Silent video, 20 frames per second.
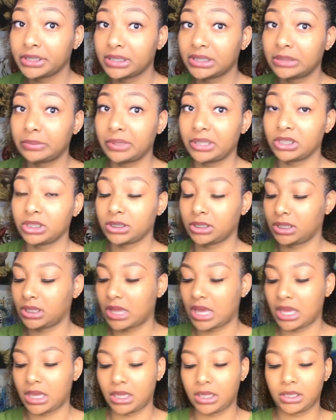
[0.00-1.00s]
especially,
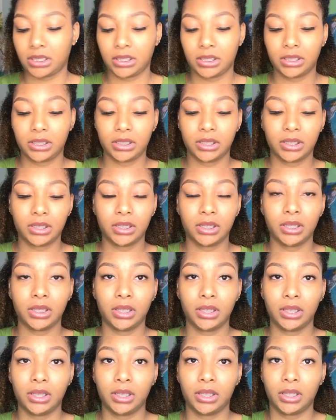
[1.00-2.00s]
like,
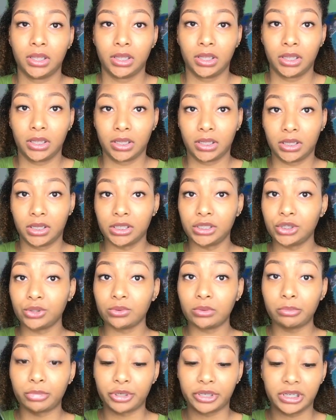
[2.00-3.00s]
get you
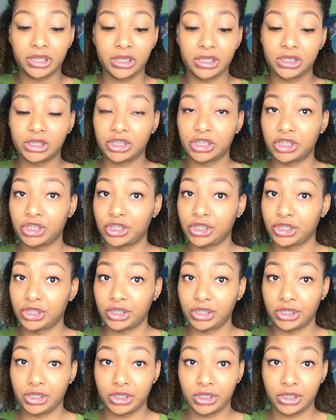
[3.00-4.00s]
a brush.
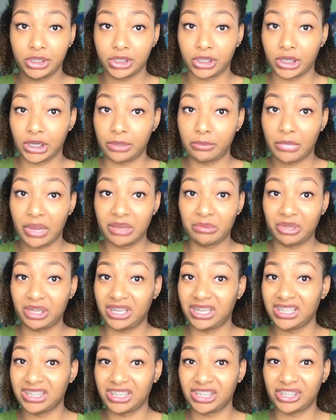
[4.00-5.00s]
It might be
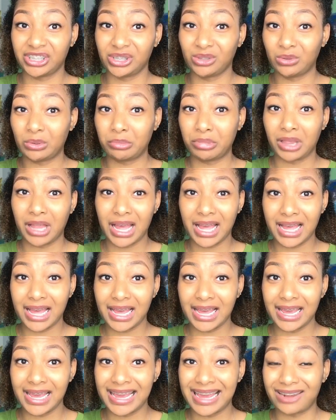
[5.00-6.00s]
easier to
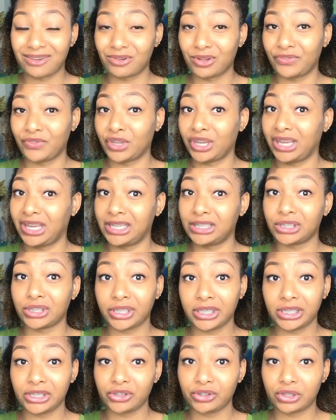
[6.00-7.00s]
apply. I don't know if your hands are
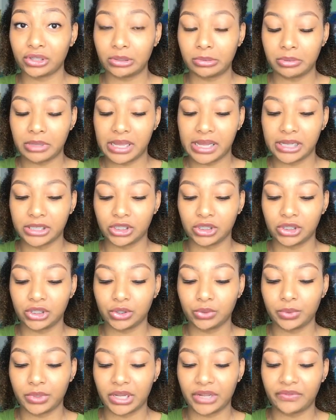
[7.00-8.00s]
easier to apply. Just
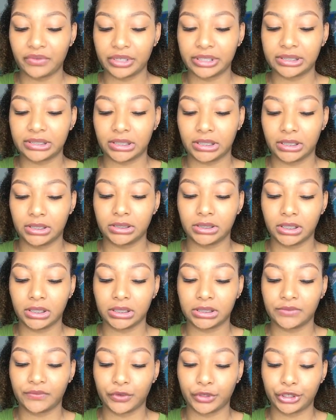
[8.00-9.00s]
do whatever is
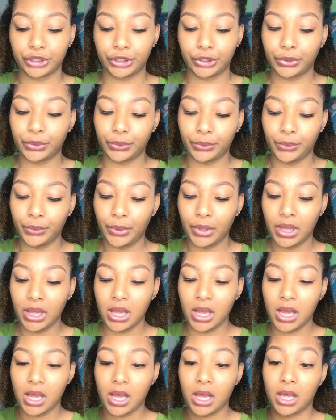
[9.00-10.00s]
easiest for you.
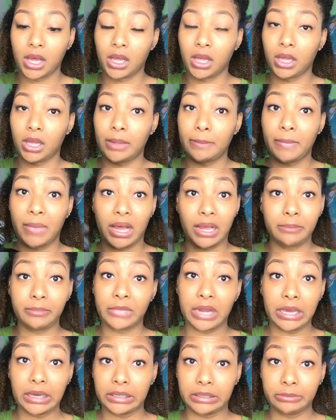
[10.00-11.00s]
I'm
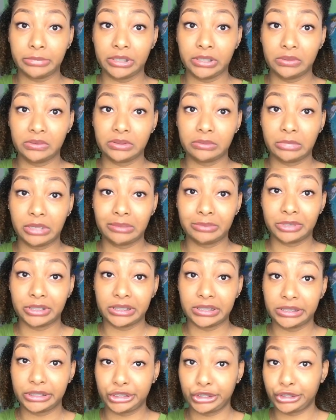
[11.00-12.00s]
not gonna be using my
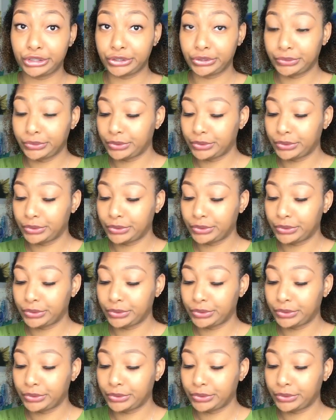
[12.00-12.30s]
brush,